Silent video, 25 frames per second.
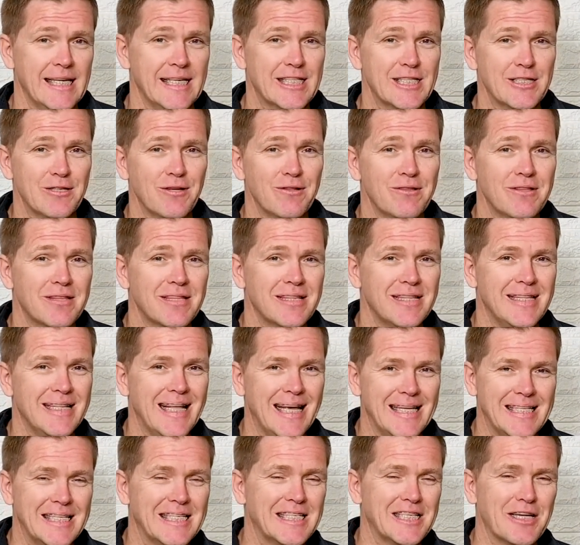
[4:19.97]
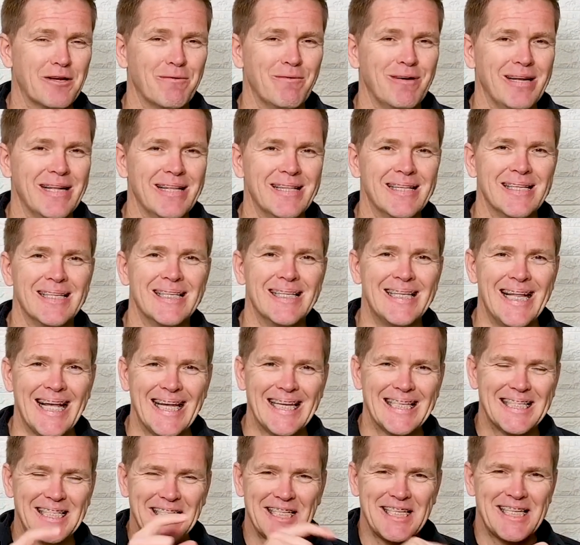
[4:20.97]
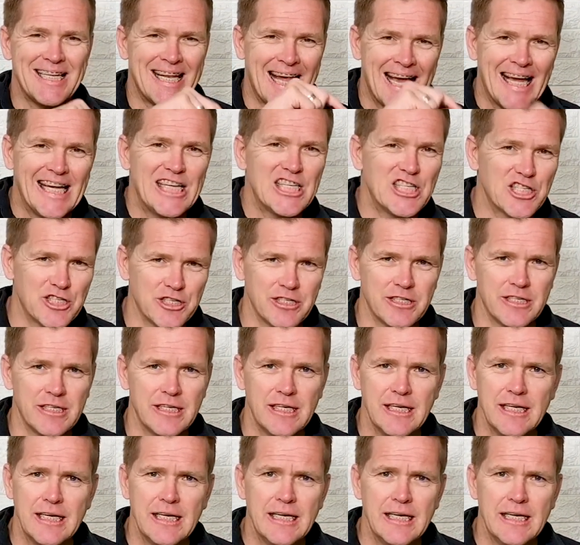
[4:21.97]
It's not necessarily the destination.